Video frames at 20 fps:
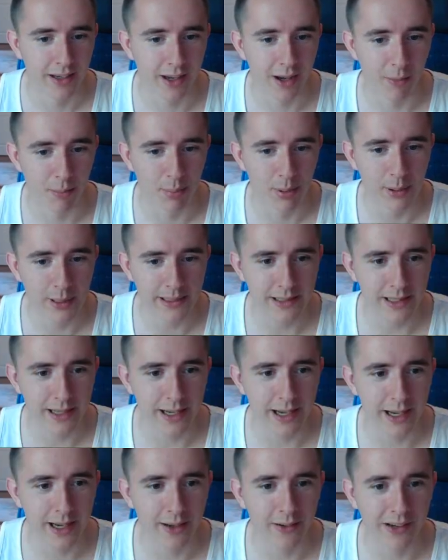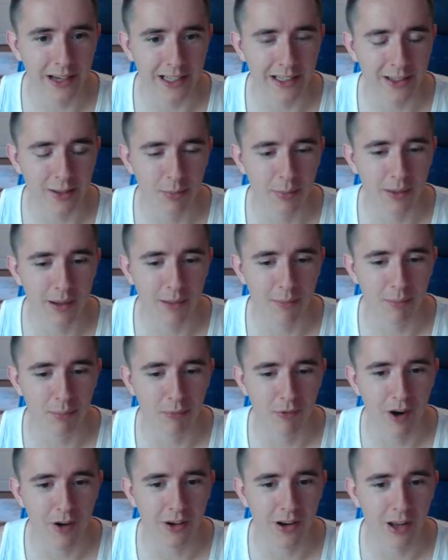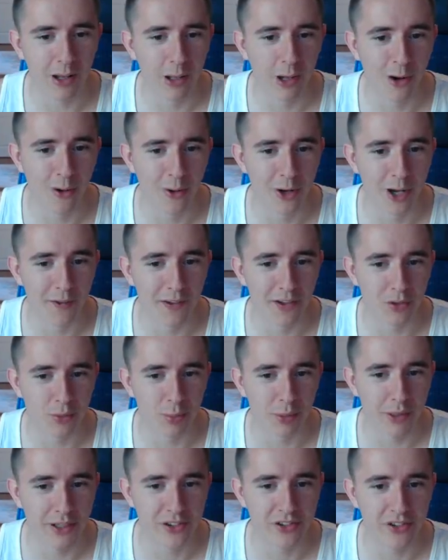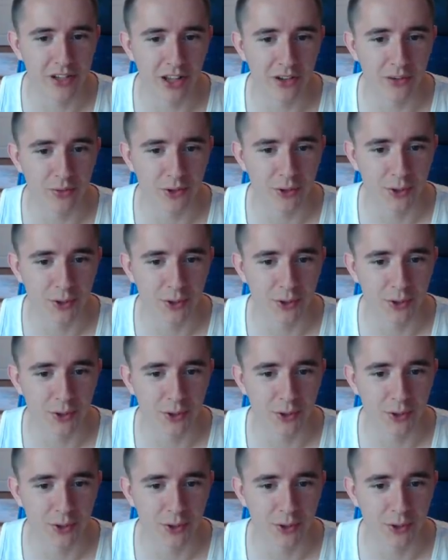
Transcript: Completely, you get to be very alone on this beach, that's for